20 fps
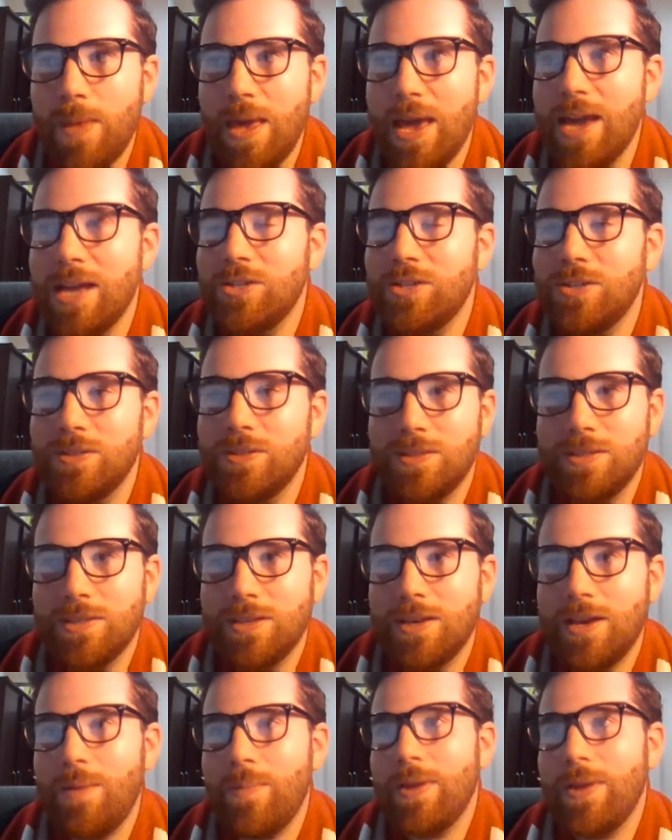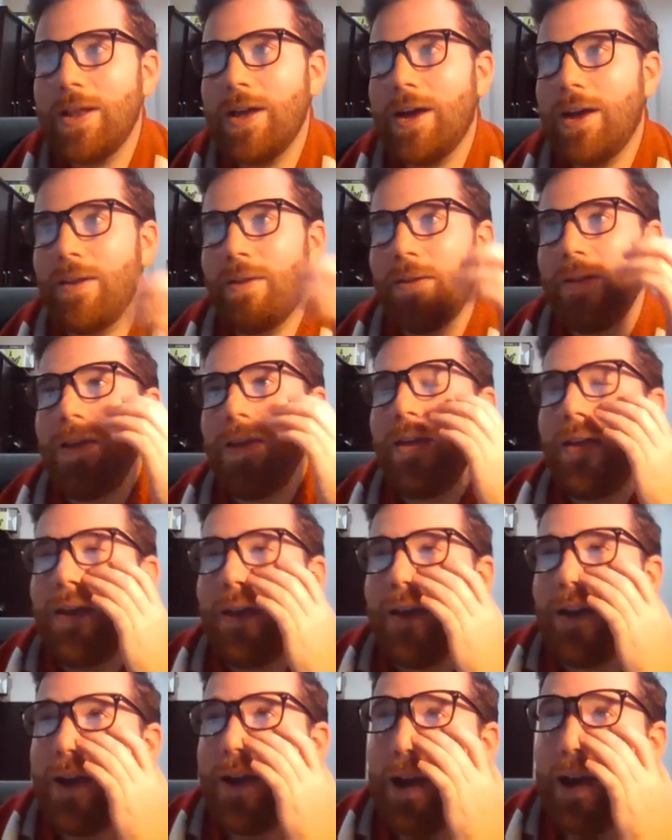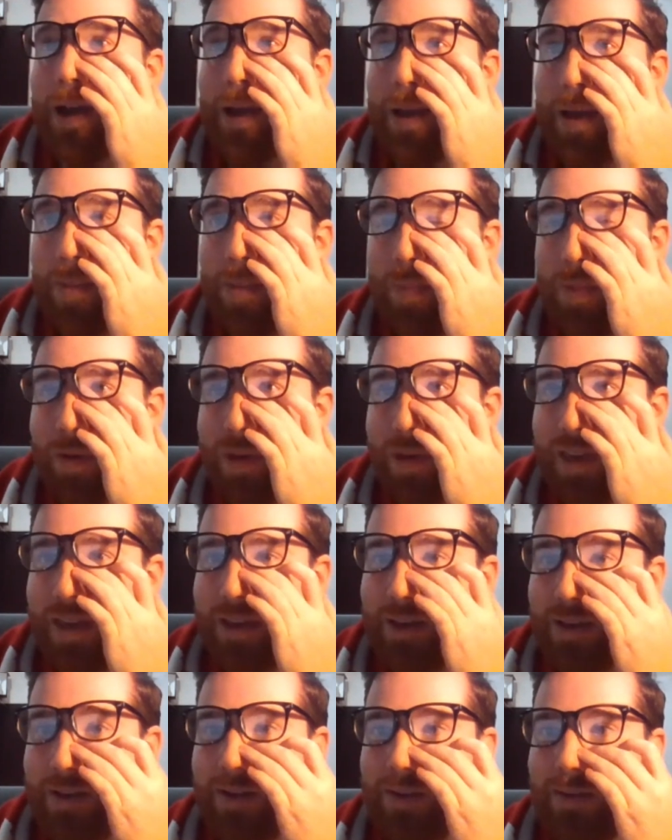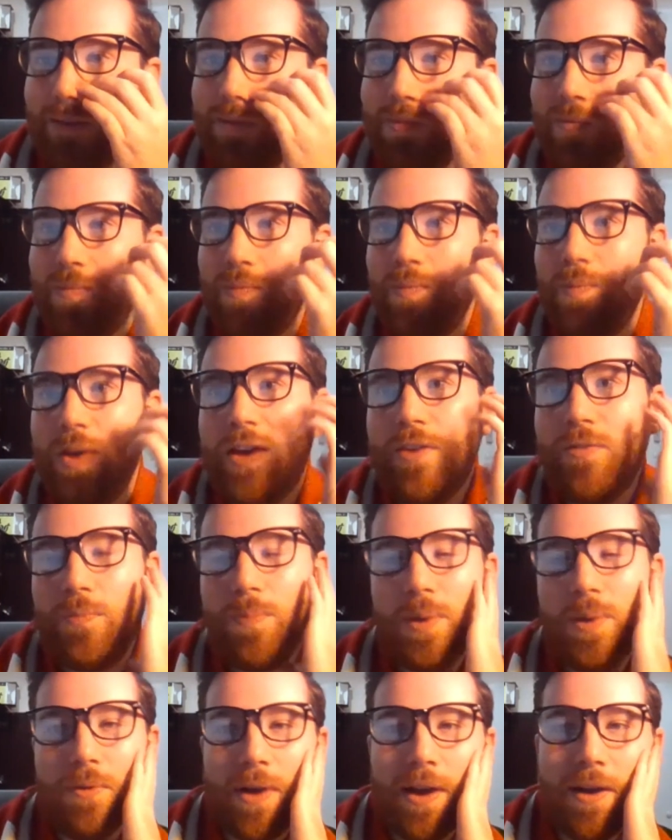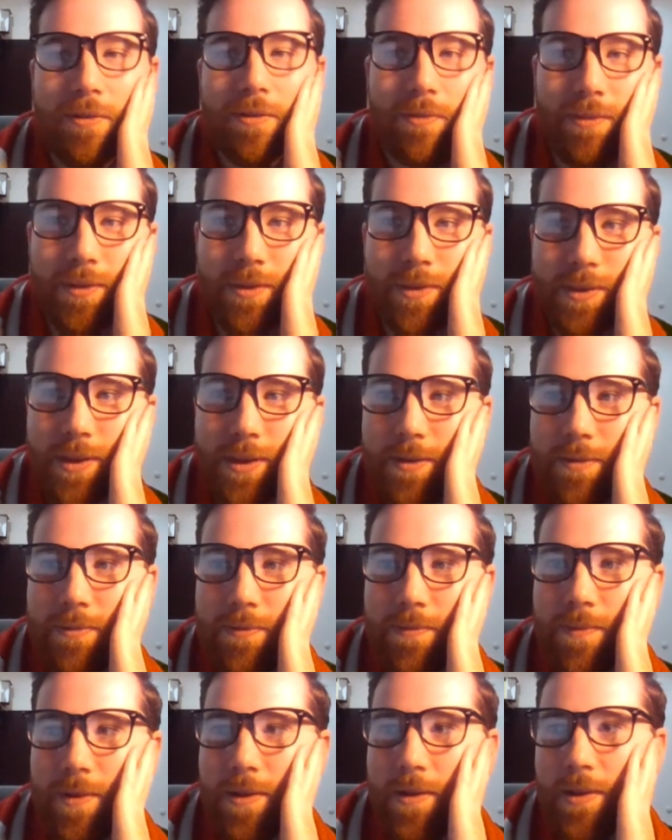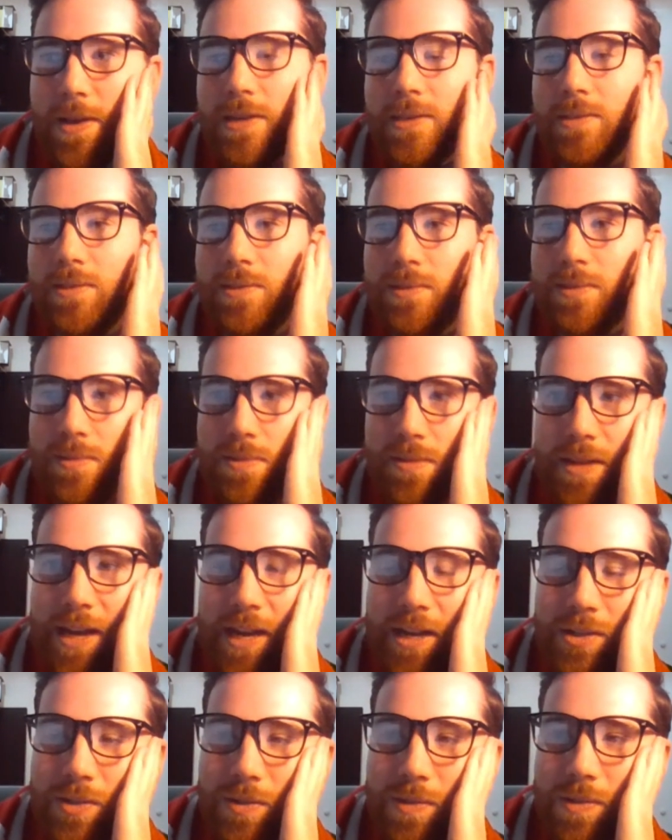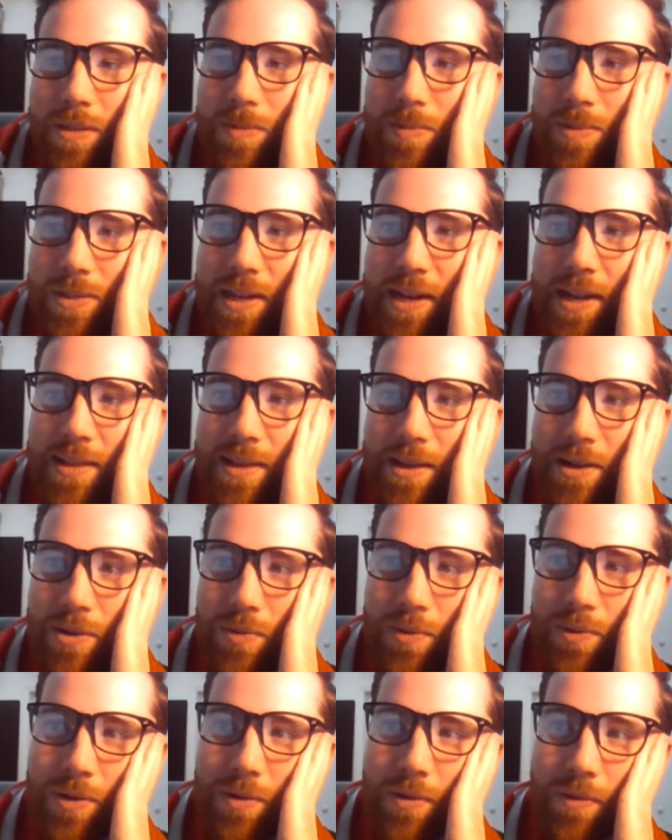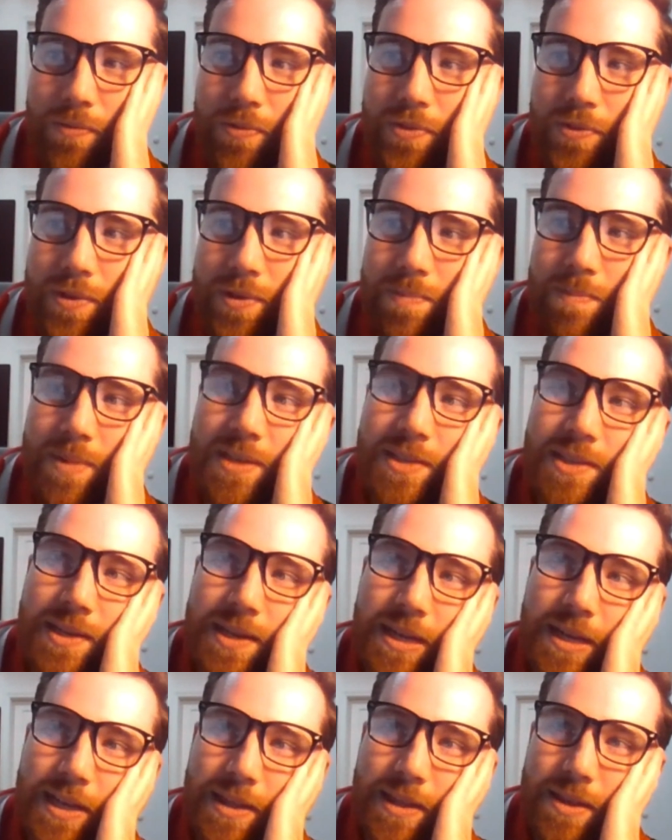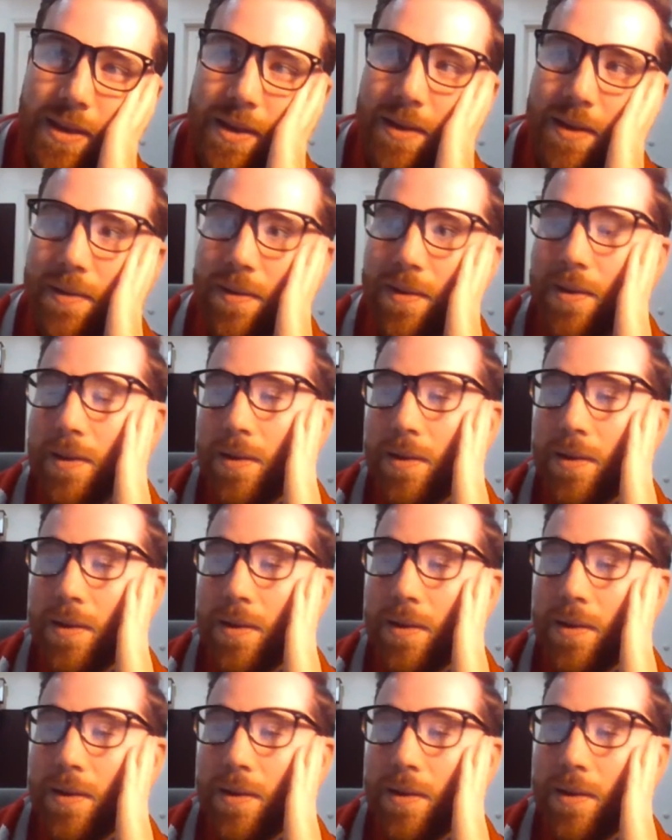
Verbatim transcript: ages. I mean, I, I am looking on FBref to see if his national team stats. I don't know if this is missing anything,